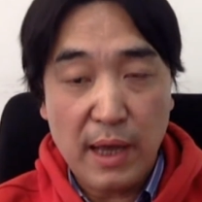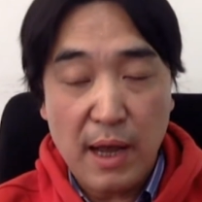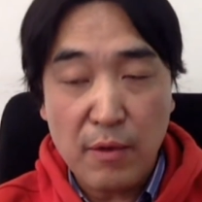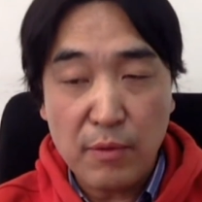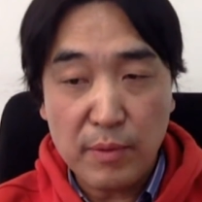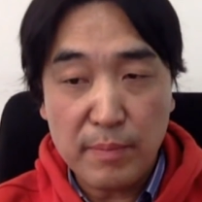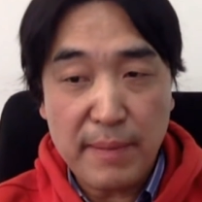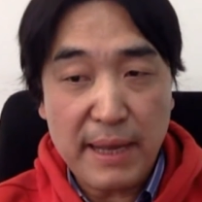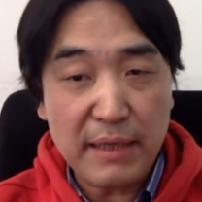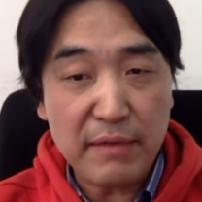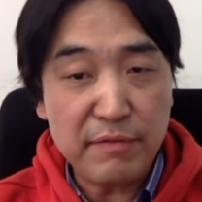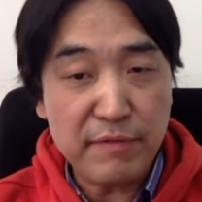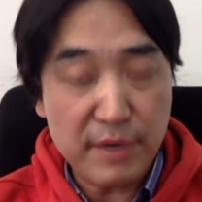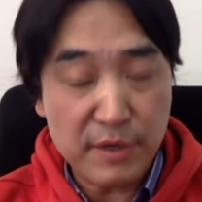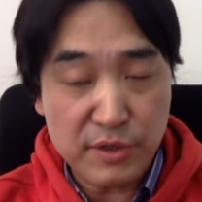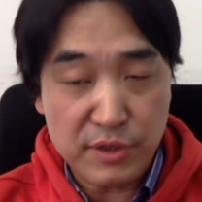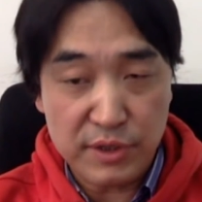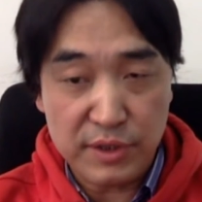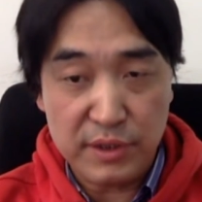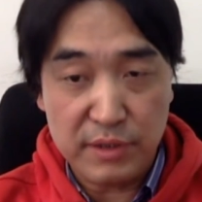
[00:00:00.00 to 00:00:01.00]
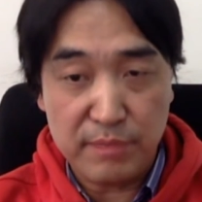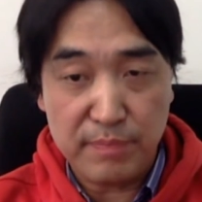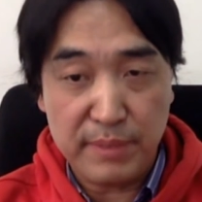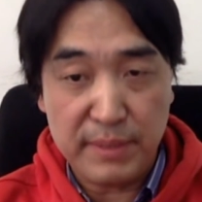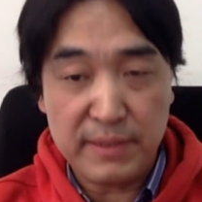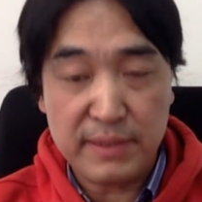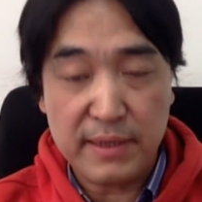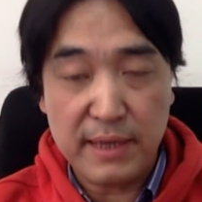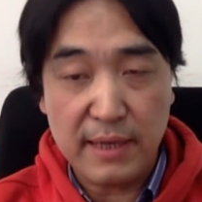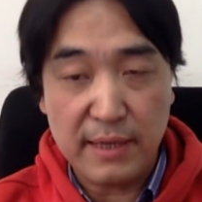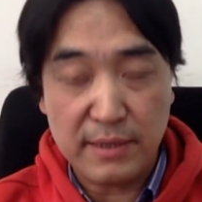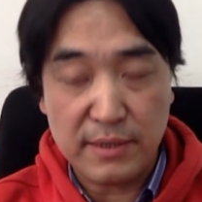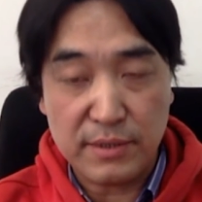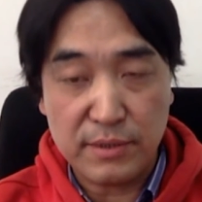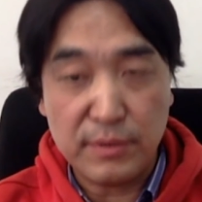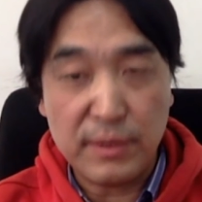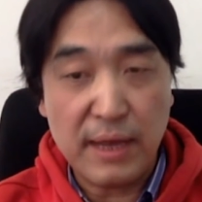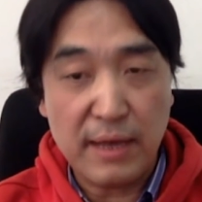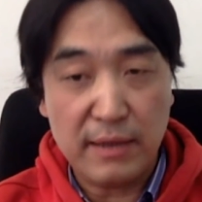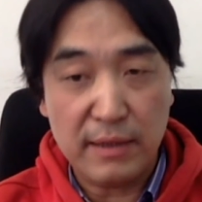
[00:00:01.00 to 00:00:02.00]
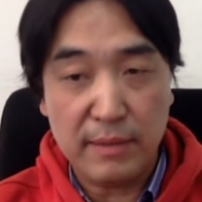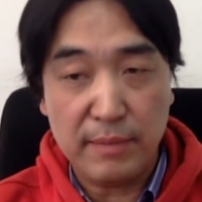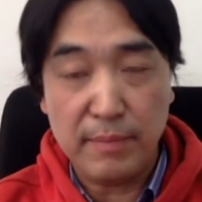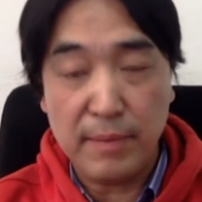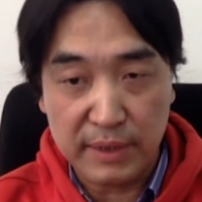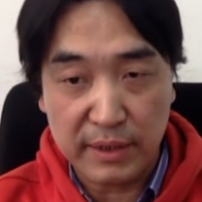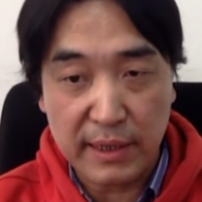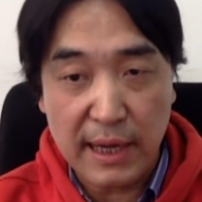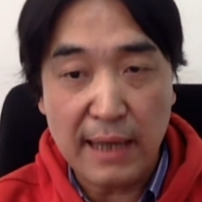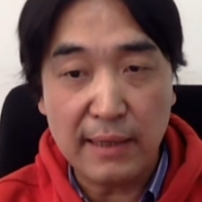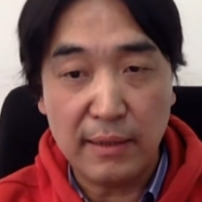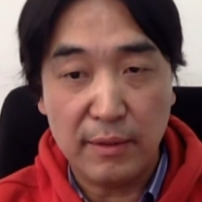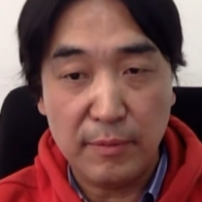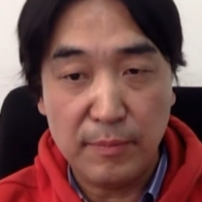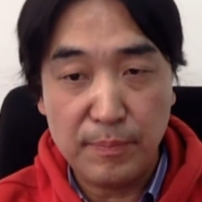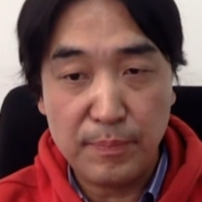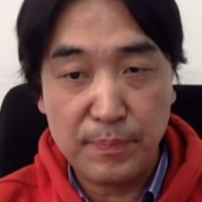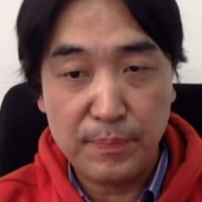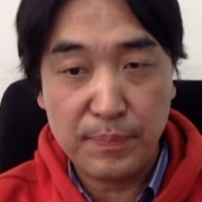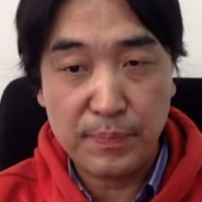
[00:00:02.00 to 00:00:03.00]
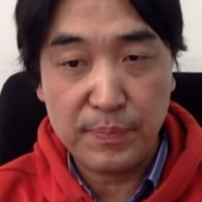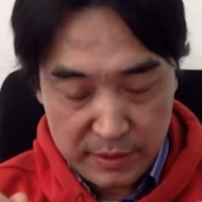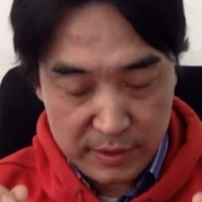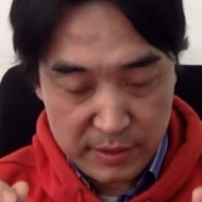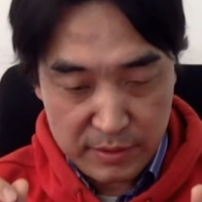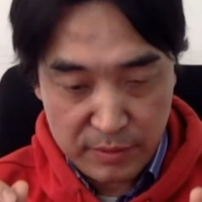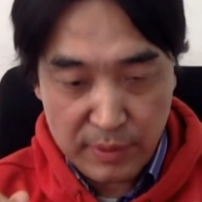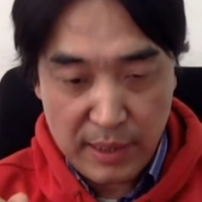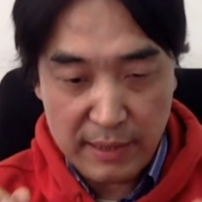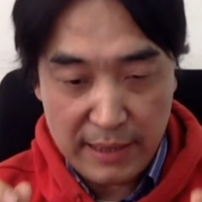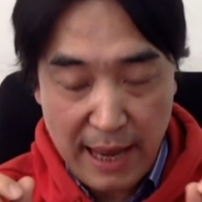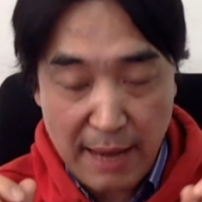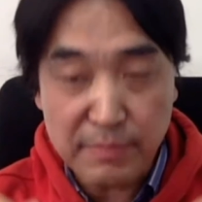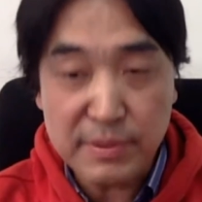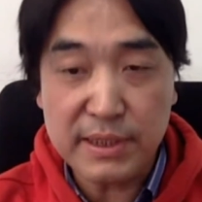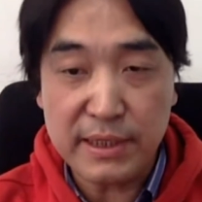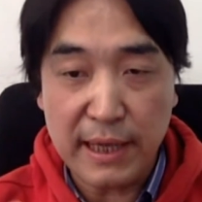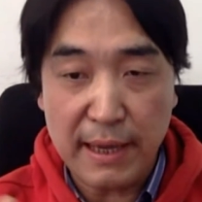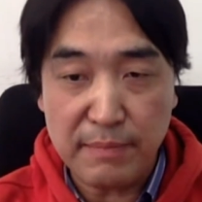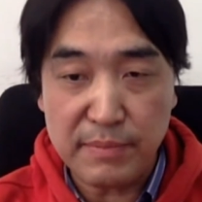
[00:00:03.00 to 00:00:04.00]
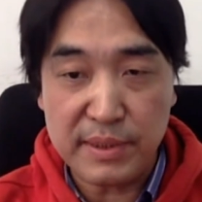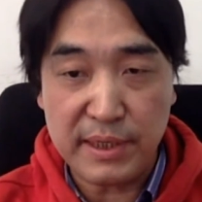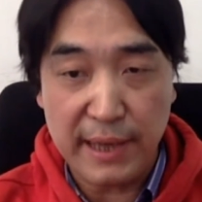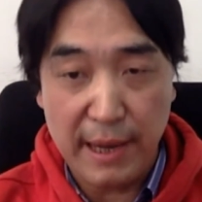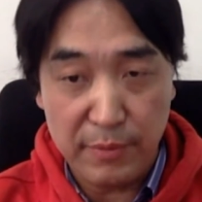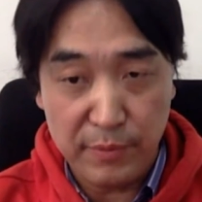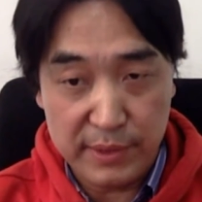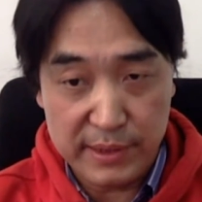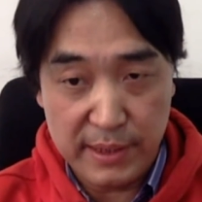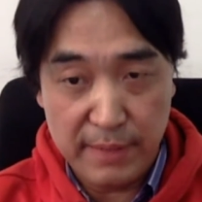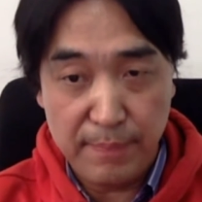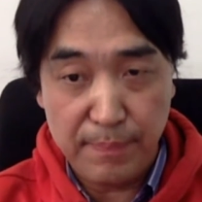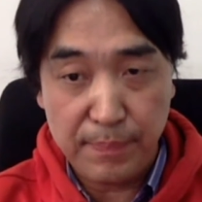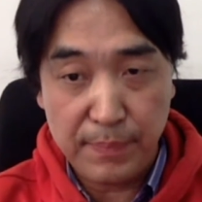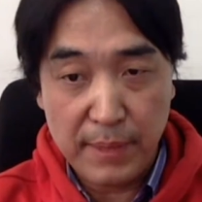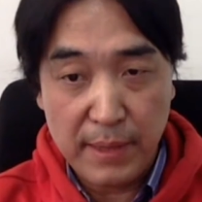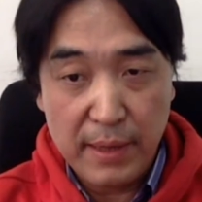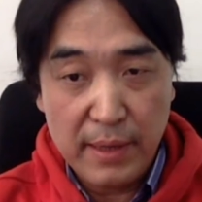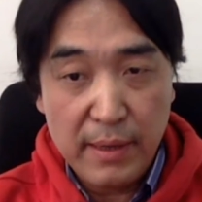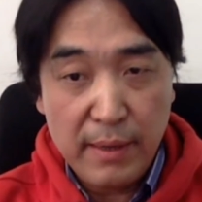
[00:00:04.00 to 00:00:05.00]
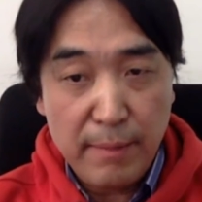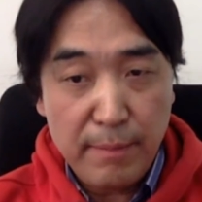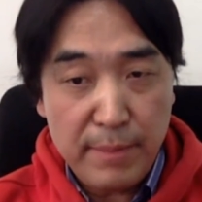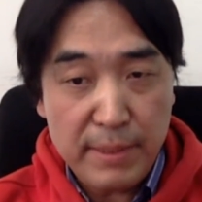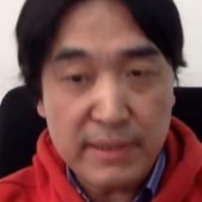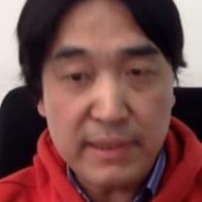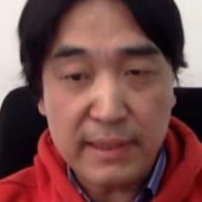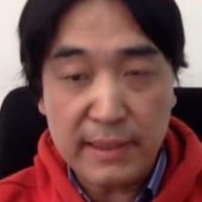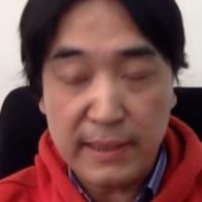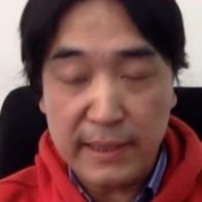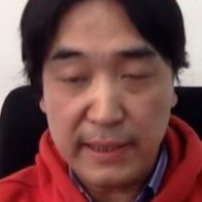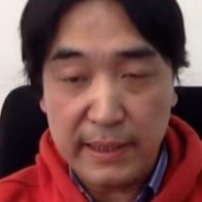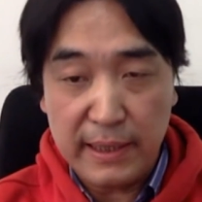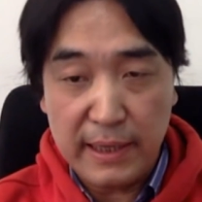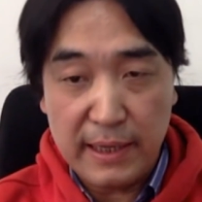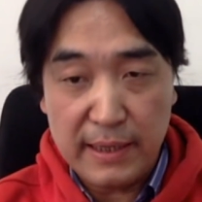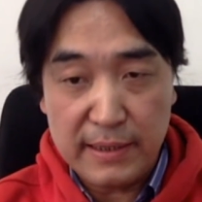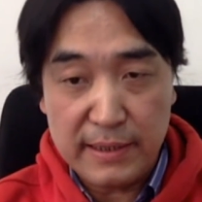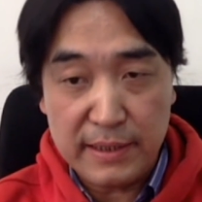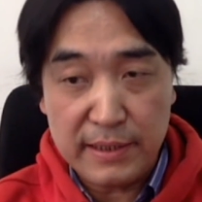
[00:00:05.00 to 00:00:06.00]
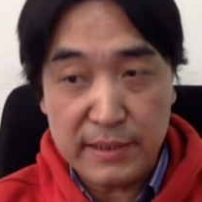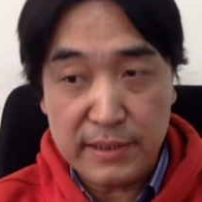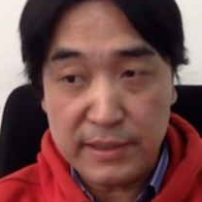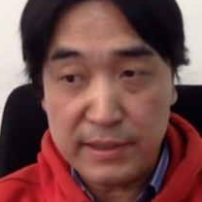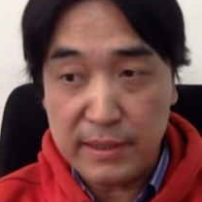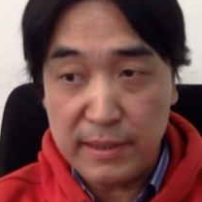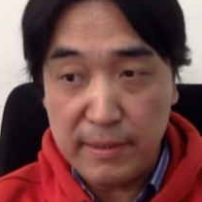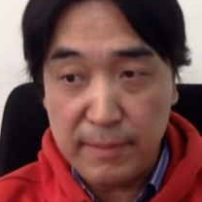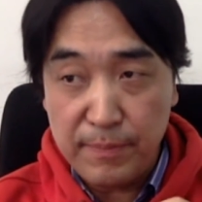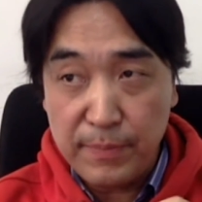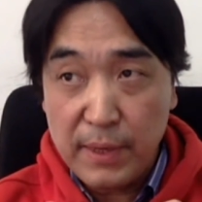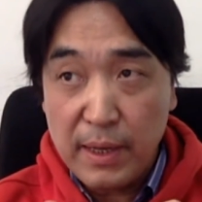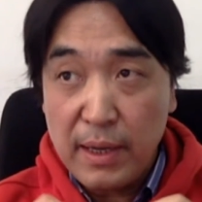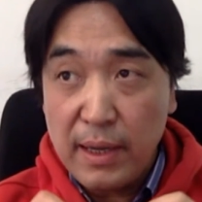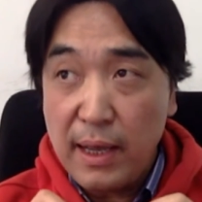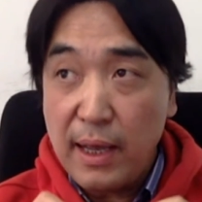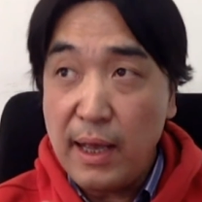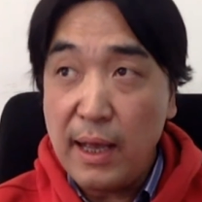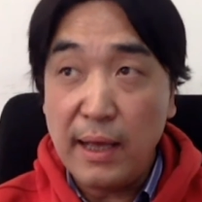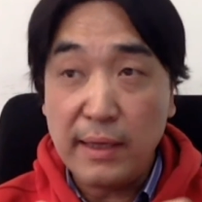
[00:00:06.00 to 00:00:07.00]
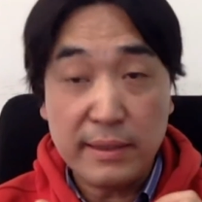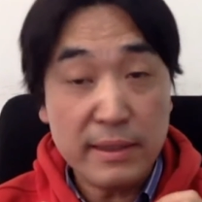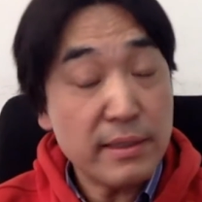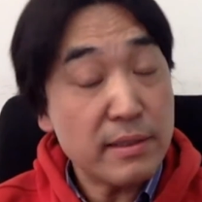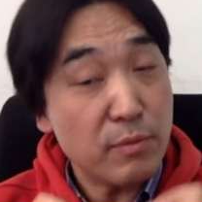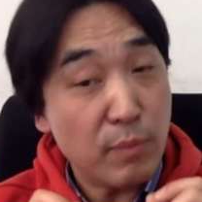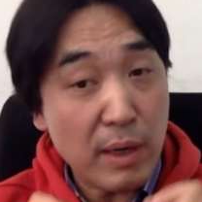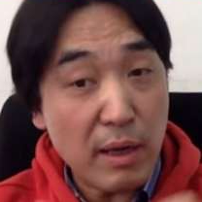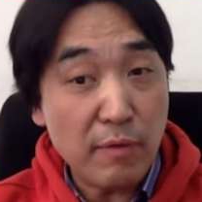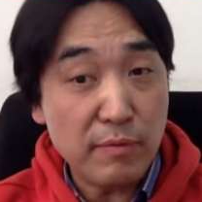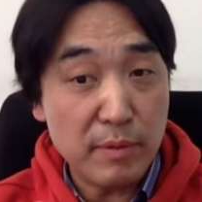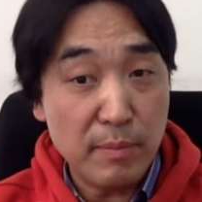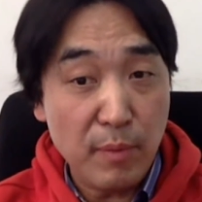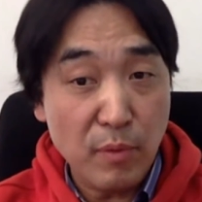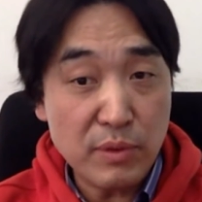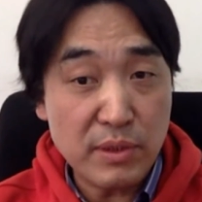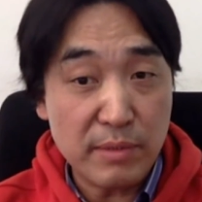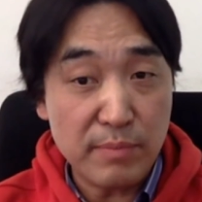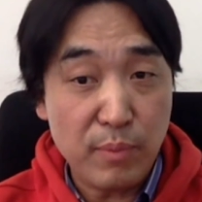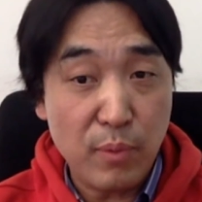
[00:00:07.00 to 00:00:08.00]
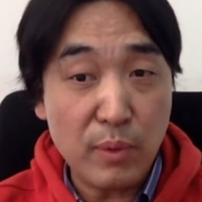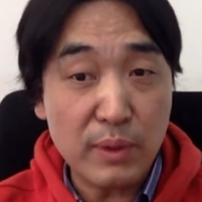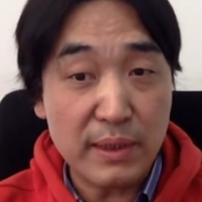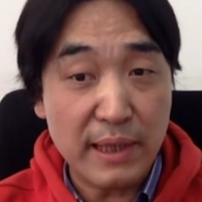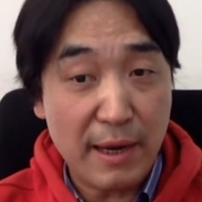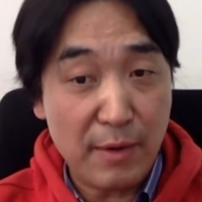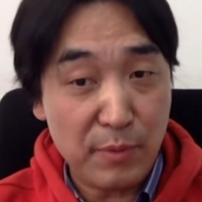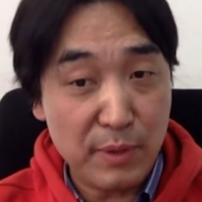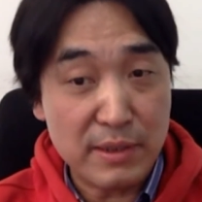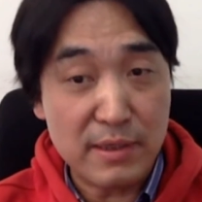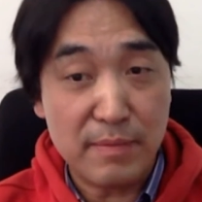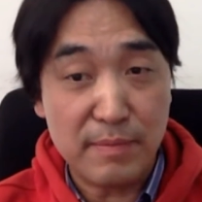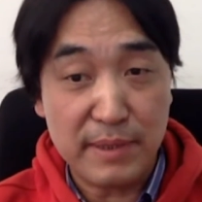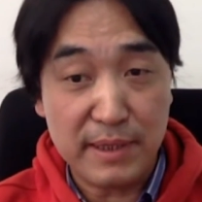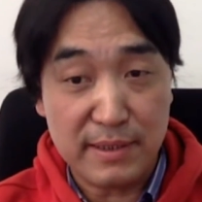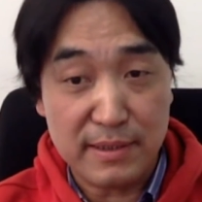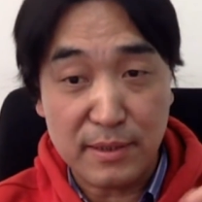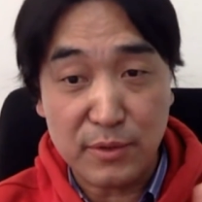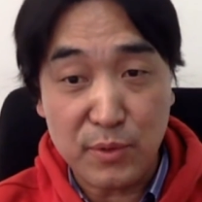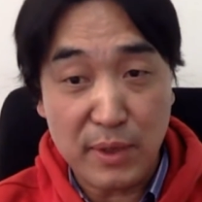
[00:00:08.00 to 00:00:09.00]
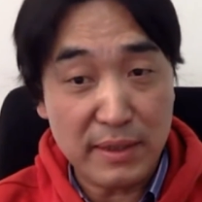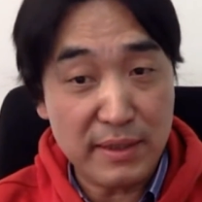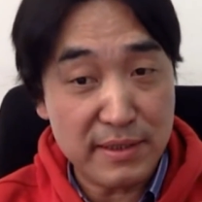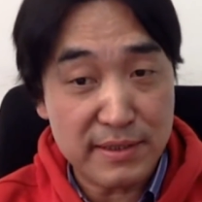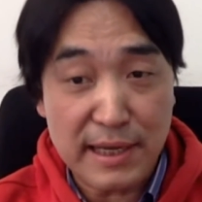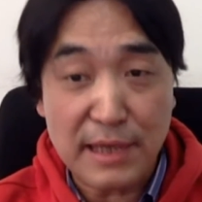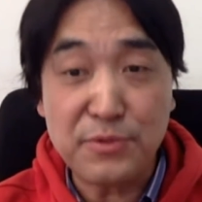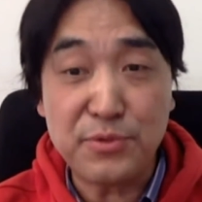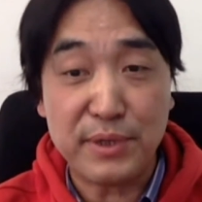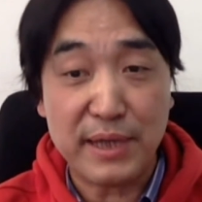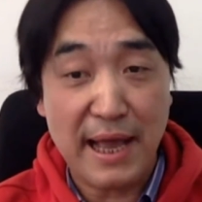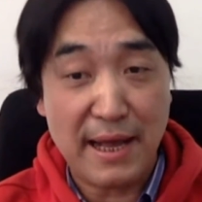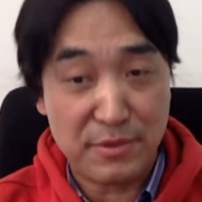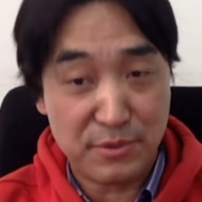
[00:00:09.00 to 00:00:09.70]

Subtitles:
Our mining function is based on so-called Monte Carlo. It's so-called MCMC algorithm. Basically, this is one of the most important algorithms in the 20th century.